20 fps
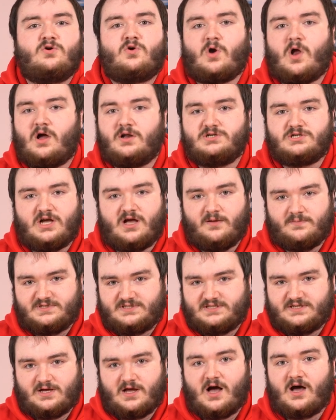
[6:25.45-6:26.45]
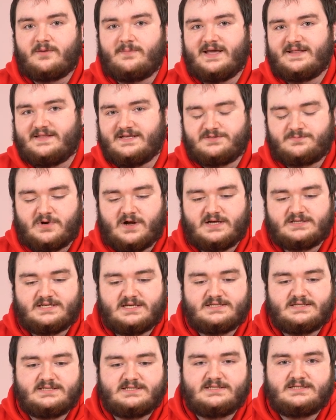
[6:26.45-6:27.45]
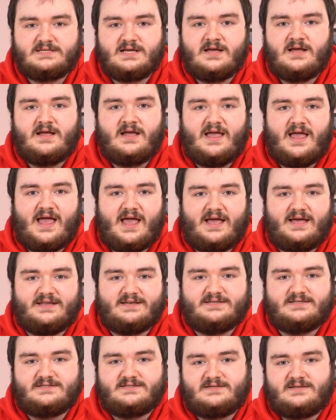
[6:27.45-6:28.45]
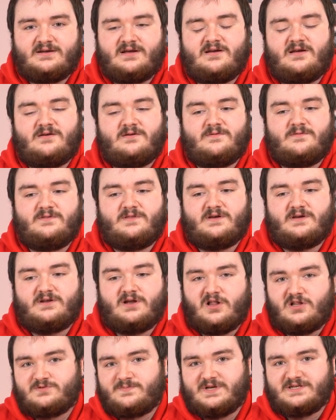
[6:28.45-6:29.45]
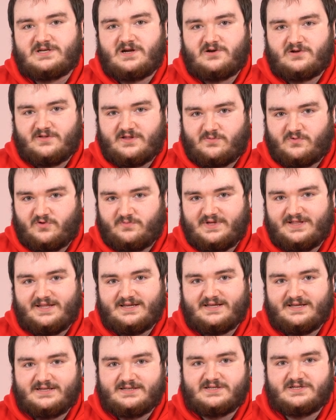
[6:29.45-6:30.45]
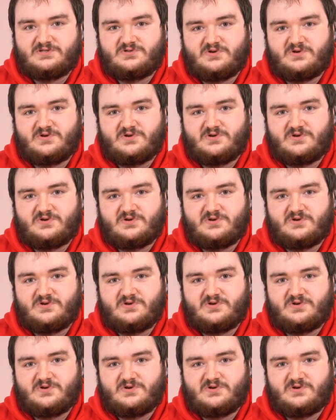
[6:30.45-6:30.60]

cron jobs to automate these processes. And the knowledge base article that we'll be linking in the